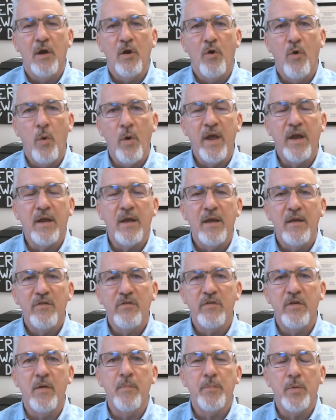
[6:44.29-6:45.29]
Quick,
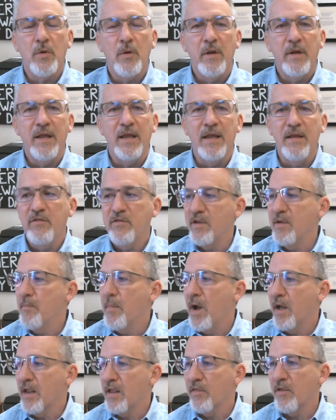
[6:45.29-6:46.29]
simple, easy
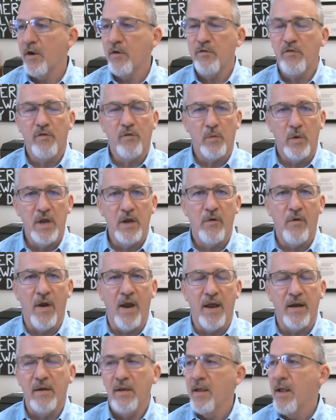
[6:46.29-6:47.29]
money. There's
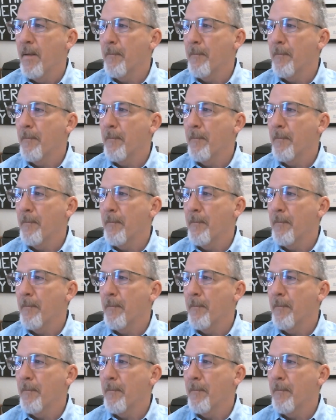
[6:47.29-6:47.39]
$3,000.